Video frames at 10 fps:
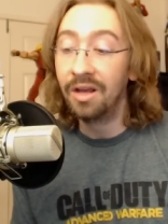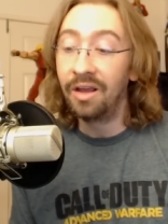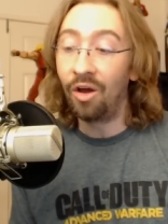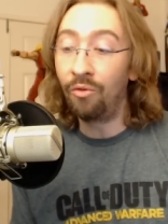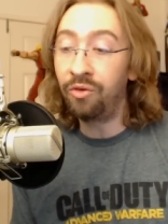
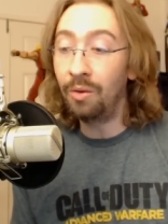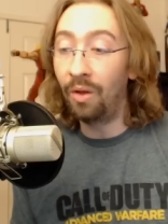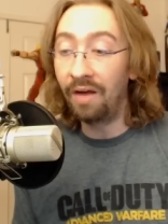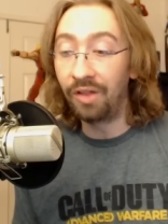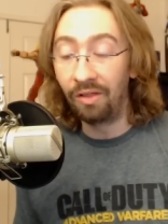Hopefully we'll
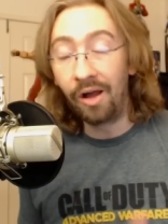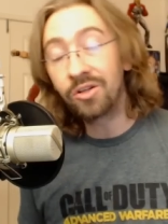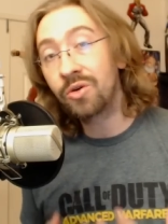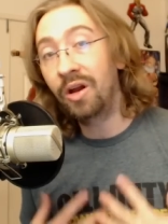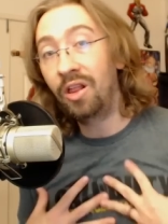have the launch
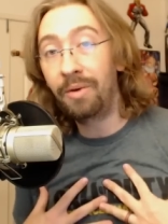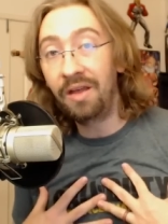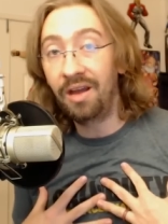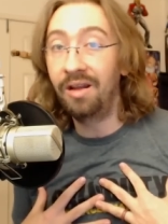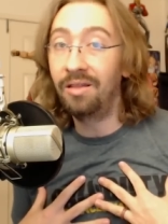trailer by
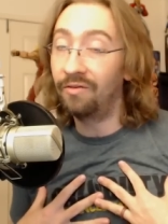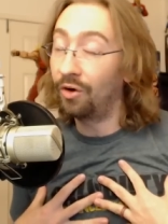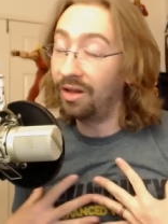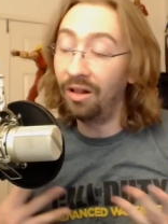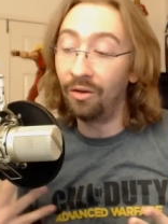then for
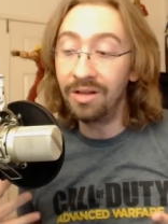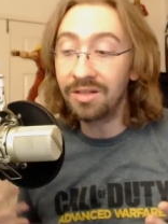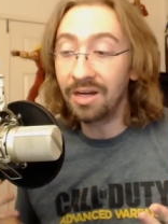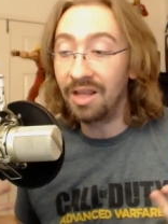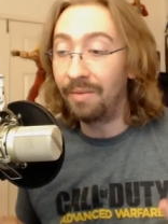Killer
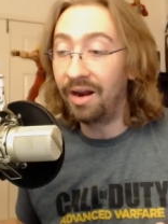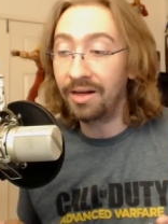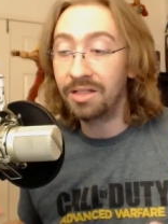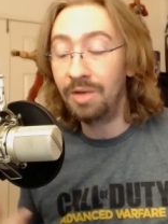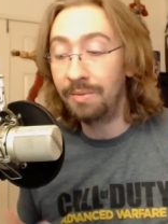Instinct. That might
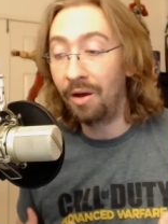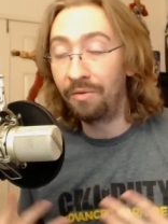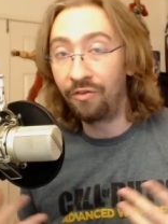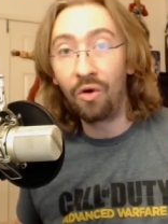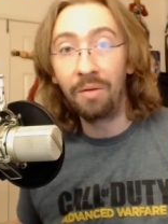actually be out
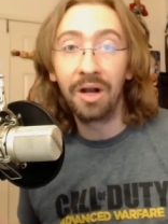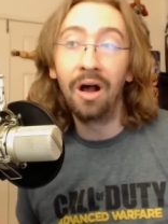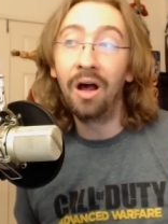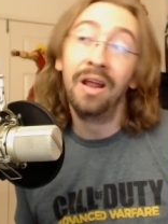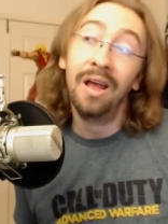before I'm
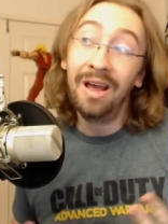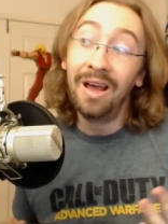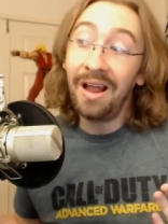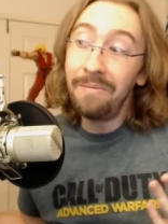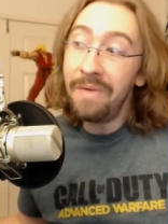gone. And
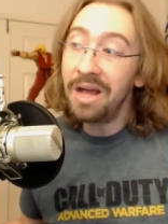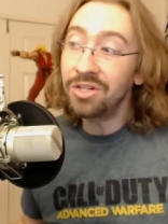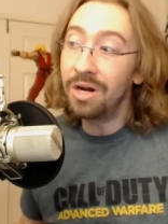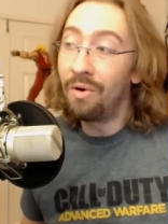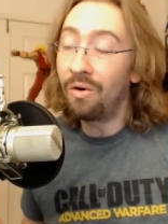I imagine
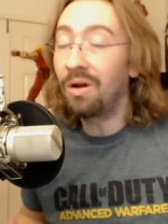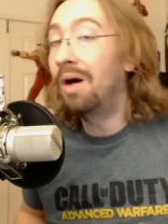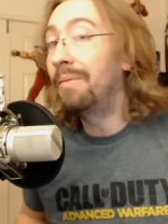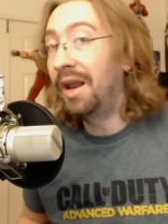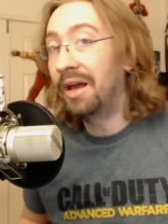a Mortal
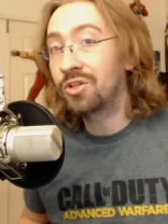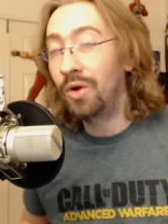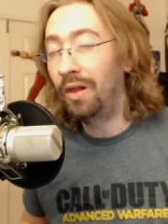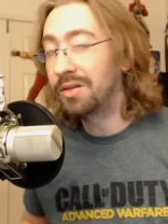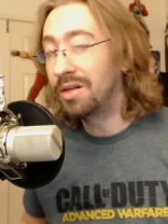Kombat X
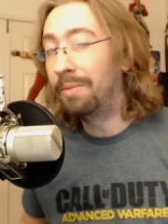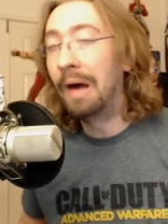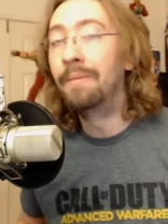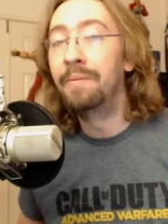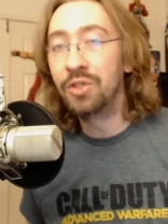trailer is going to
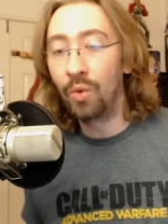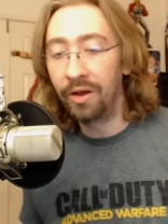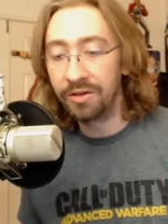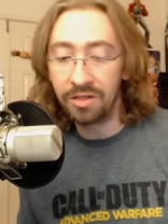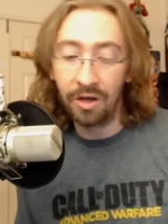pop up as well,
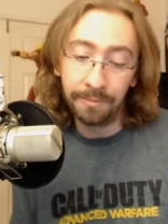so